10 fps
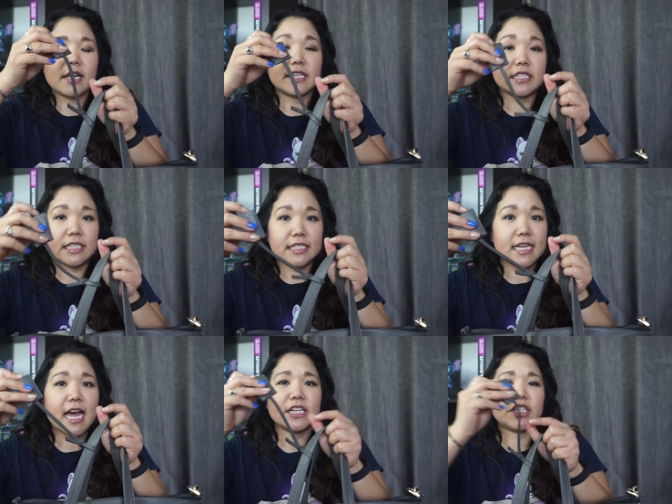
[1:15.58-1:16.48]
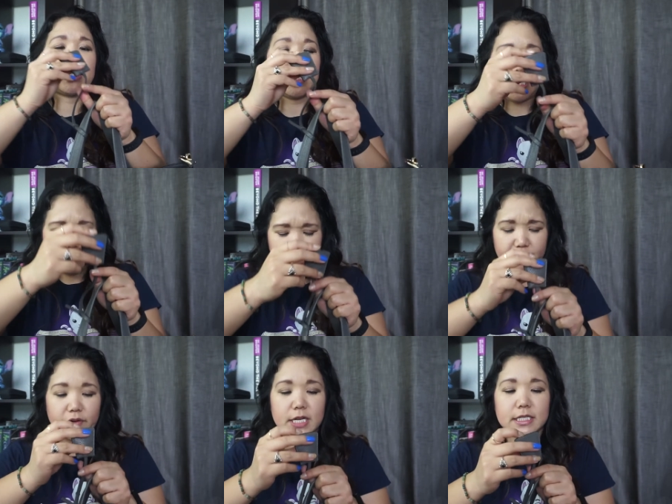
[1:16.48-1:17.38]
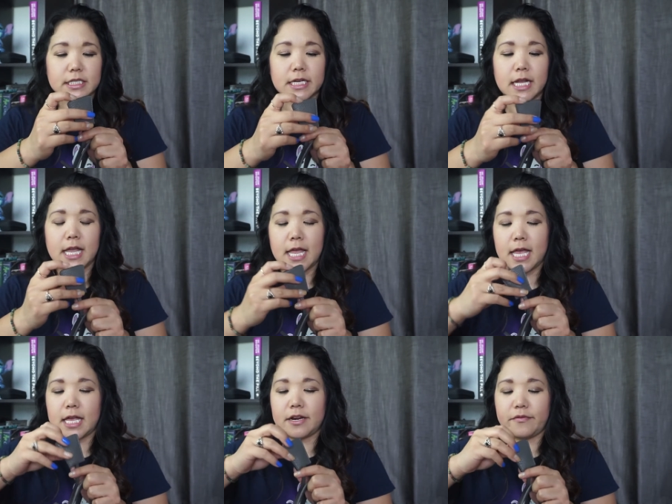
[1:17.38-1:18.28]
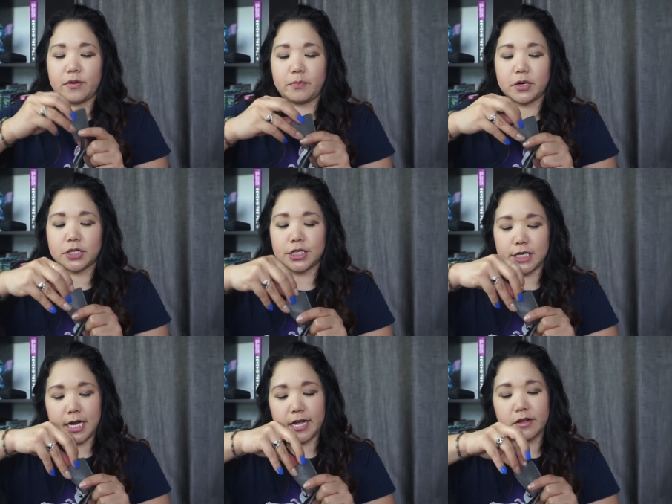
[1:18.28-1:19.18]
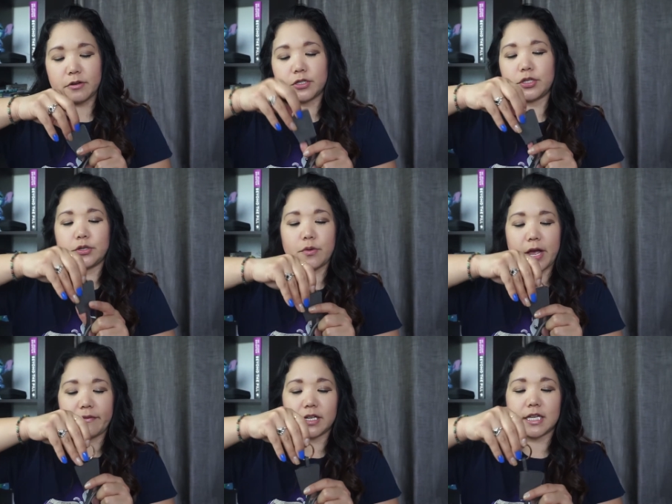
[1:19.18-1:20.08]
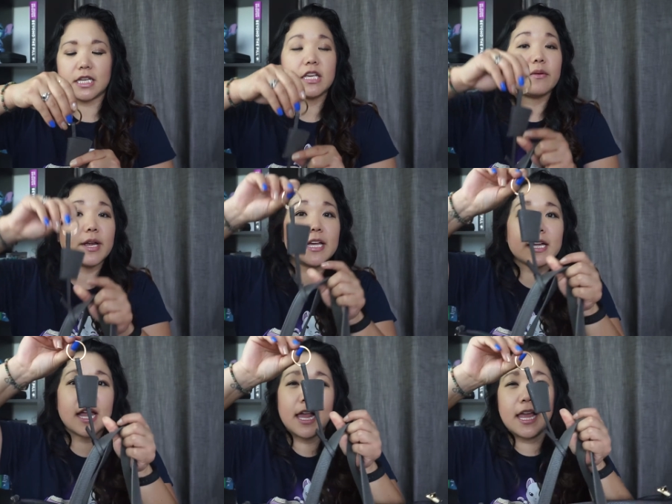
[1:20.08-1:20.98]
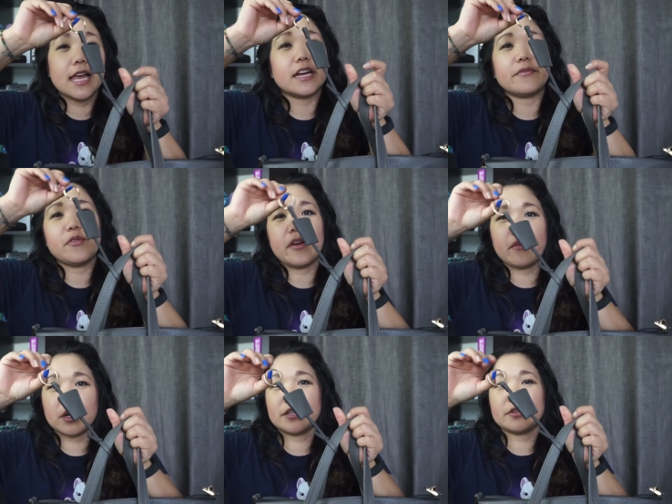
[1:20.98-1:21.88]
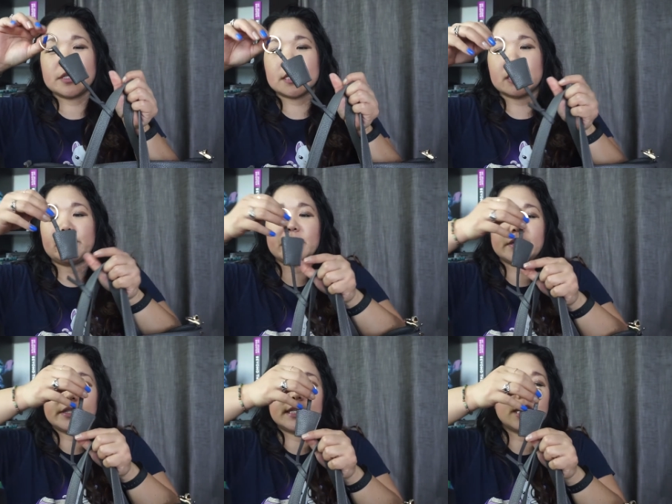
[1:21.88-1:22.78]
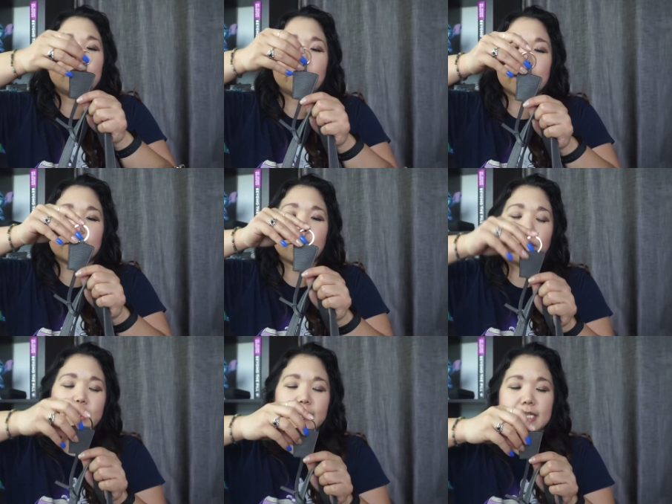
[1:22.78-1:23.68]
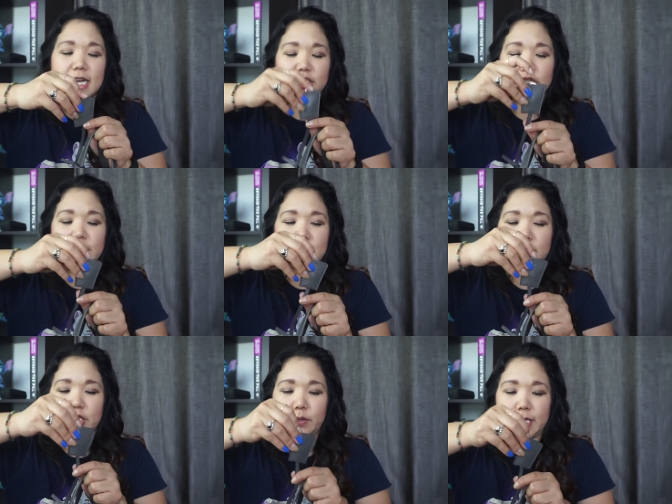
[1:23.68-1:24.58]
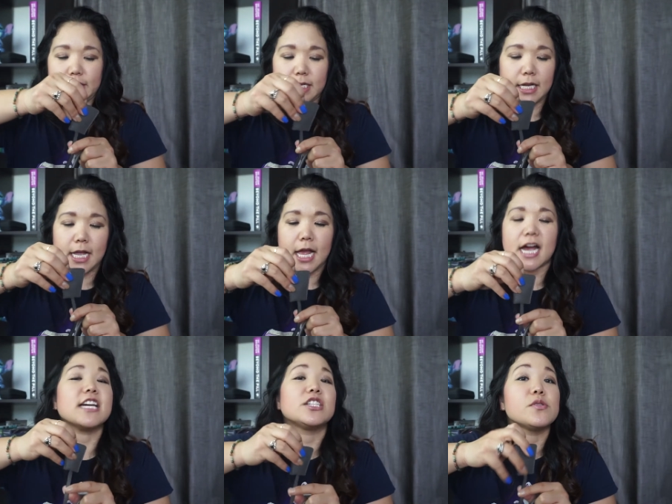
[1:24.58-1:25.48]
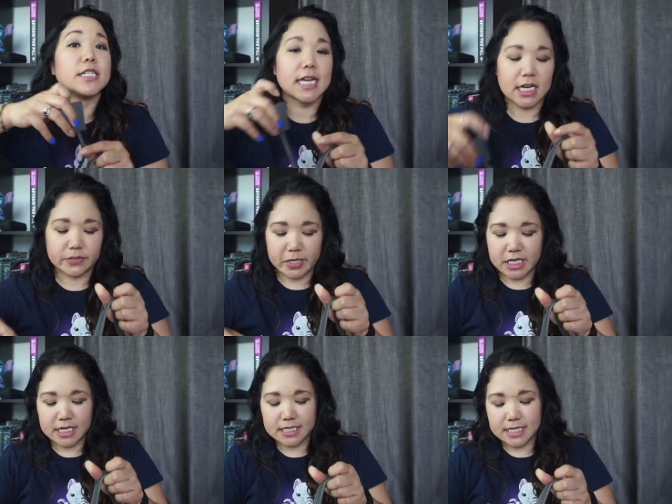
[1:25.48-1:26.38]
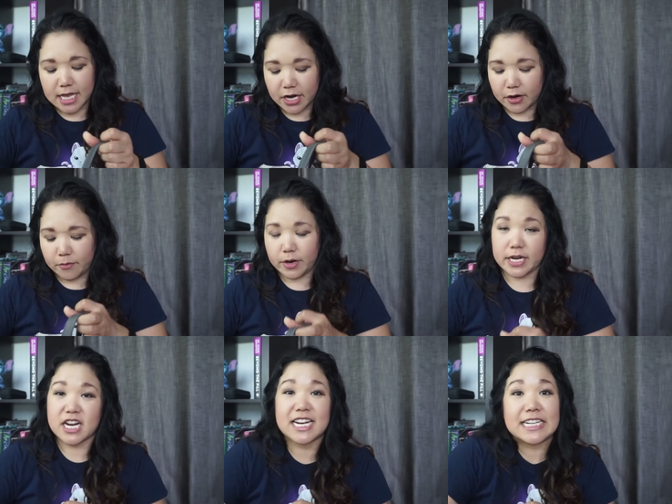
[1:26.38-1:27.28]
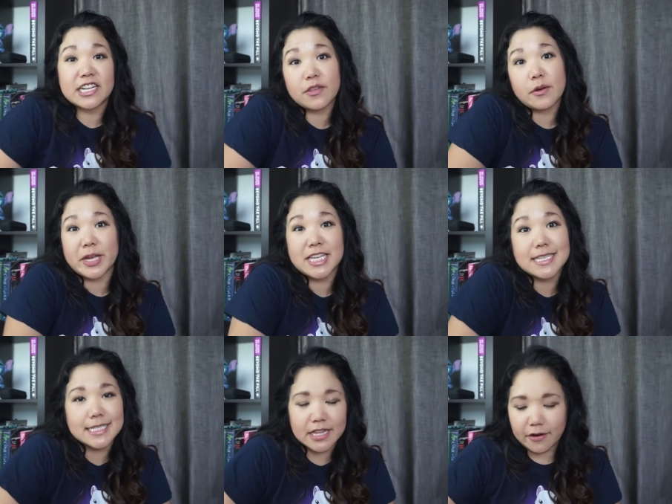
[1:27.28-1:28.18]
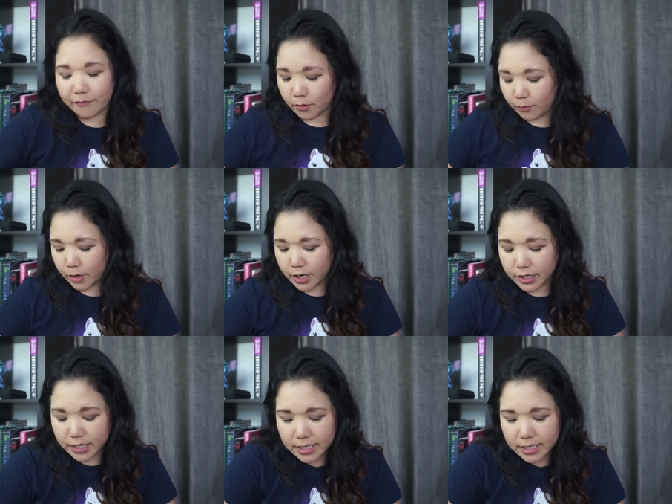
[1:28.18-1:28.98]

it's attached in the front, and if you push it out, you have a key ring, and if you have one of those clippers, you can totally attach your keys to it. I do attach my keys there when I need to throw my keys in there for work.